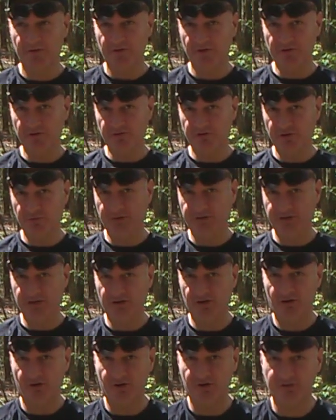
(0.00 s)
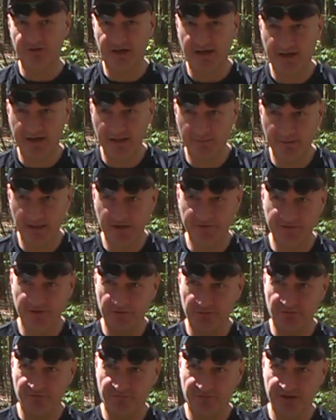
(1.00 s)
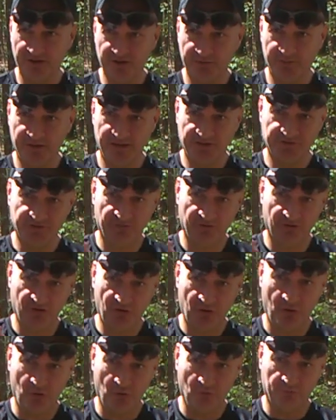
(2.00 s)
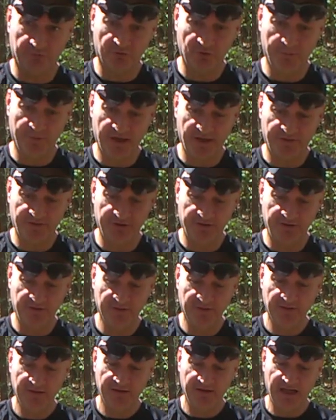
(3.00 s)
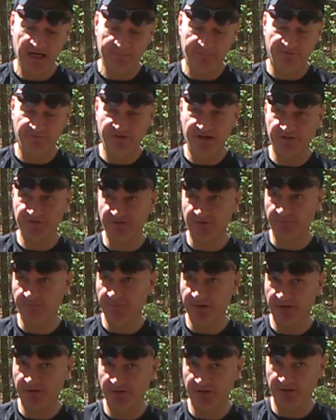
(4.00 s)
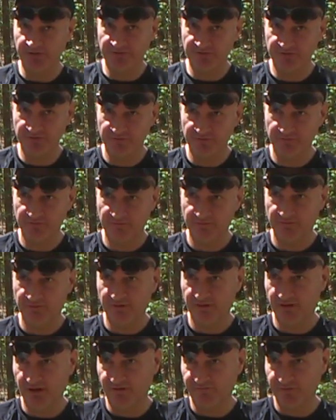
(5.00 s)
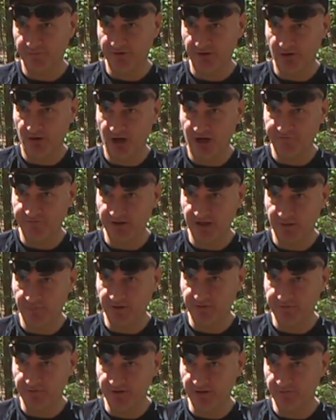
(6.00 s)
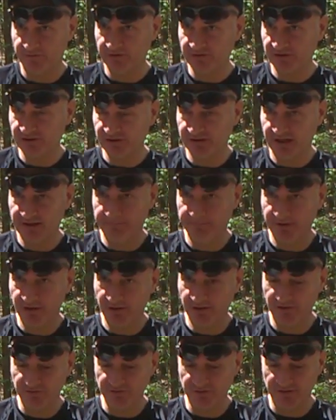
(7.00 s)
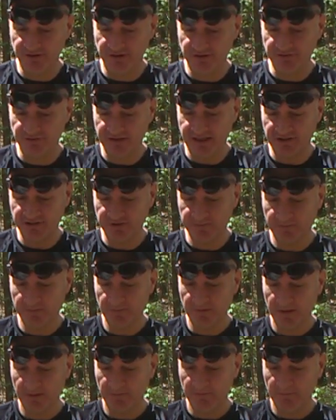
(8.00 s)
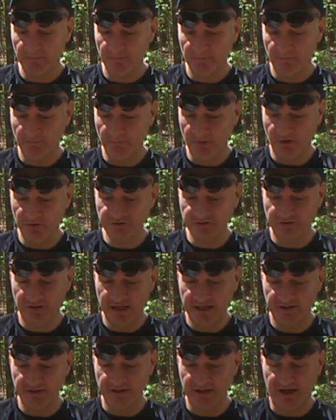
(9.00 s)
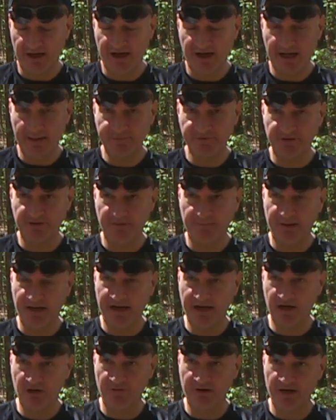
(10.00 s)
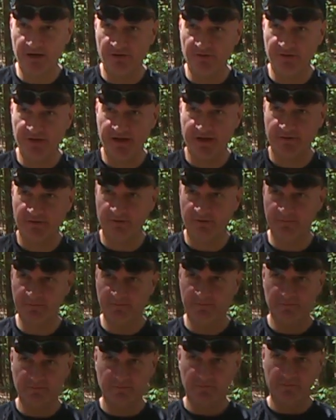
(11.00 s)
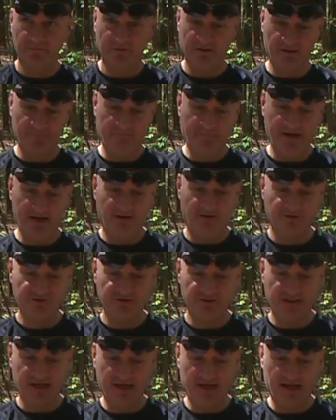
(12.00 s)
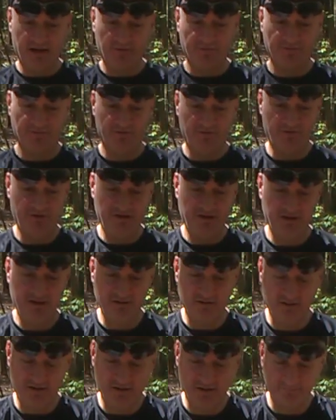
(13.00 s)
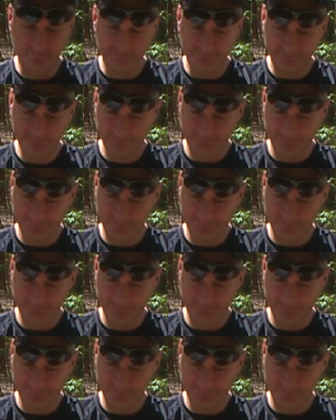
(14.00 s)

you can do what they call a toddy method, either a French press or a cold brew method, and it prevents the bitterness from the coffee coming through. Now there is a slight bitterness to this, and that's most likely the hops in the background that are balancing out the um,